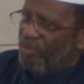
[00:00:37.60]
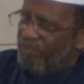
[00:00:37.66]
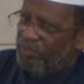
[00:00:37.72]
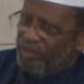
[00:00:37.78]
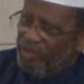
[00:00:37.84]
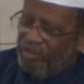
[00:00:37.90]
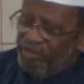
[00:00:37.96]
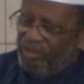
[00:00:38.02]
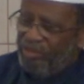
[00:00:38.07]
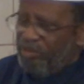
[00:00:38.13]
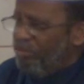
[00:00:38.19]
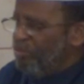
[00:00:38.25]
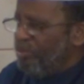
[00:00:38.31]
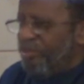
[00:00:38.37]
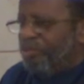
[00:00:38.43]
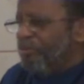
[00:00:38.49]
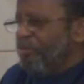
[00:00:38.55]
some things to
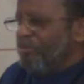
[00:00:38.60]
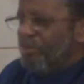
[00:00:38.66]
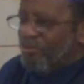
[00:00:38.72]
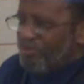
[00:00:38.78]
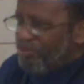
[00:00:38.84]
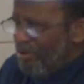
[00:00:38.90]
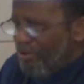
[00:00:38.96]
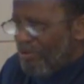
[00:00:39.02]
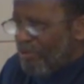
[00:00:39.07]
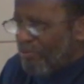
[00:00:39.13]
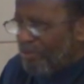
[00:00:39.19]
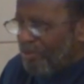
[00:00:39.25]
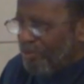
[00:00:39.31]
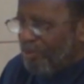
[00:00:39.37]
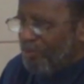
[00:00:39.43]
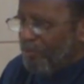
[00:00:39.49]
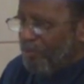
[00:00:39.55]
you that you don't
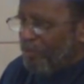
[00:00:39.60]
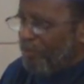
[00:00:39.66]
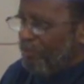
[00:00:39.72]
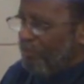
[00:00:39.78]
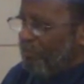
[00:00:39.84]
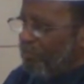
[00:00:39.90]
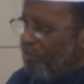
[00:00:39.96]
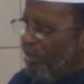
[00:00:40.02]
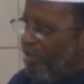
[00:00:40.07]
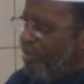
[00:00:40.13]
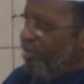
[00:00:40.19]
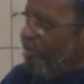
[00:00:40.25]
know. But